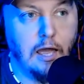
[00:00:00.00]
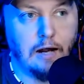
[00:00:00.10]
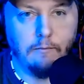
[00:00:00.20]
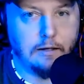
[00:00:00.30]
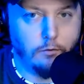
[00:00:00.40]
And
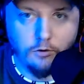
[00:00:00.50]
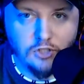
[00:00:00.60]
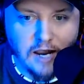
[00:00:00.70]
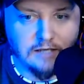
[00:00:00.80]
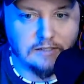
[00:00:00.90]
I'm like, well,
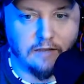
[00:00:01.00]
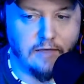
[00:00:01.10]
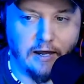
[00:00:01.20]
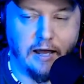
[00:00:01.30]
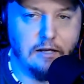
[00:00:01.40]
Jake said
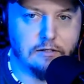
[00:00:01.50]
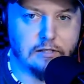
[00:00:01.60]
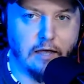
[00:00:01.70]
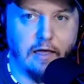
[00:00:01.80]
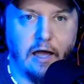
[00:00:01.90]
that. I didn't
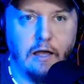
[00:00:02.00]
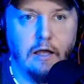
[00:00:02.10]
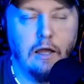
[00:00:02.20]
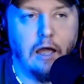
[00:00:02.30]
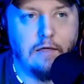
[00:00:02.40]
say that.
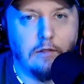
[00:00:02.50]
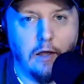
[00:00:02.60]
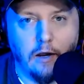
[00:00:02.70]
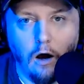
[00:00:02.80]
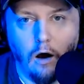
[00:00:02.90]
And they're
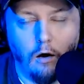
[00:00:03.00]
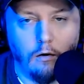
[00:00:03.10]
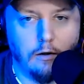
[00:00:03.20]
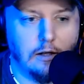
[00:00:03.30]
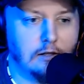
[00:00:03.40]
like, oh.
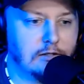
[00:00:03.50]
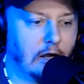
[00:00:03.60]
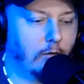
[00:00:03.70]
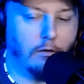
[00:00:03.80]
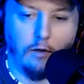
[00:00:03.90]
And it's
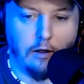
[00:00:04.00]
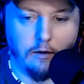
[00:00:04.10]
like, well,